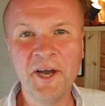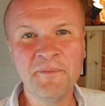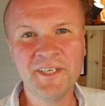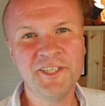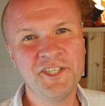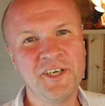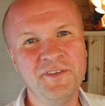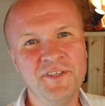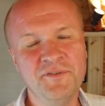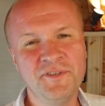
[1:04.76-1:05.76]
I'm going to show
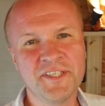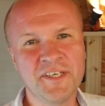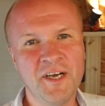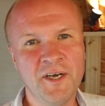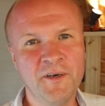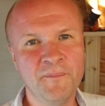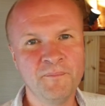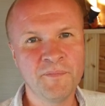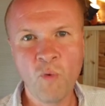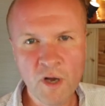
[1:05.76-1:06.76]
you
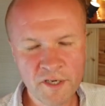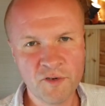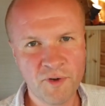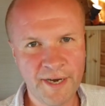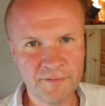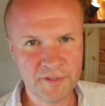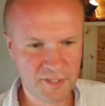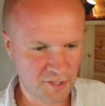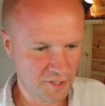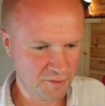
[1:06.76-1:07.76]
some
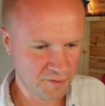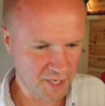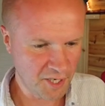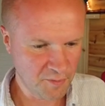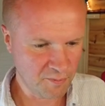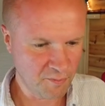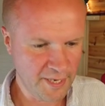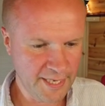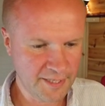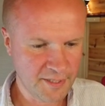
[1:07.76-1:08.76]
workarounds to cope
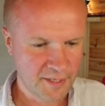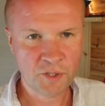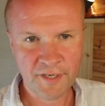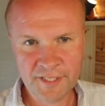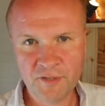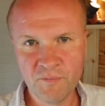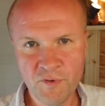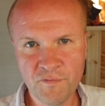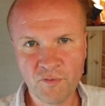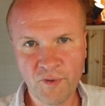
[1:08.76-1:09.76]
with trying to
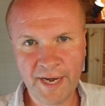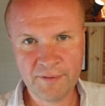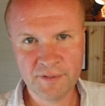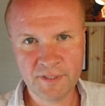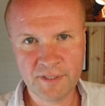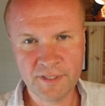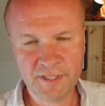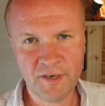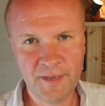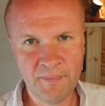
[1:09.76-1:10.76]
move around the
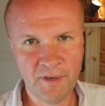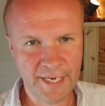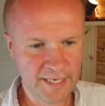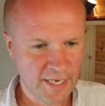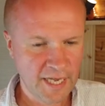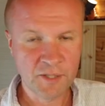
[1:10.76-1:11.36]
timeline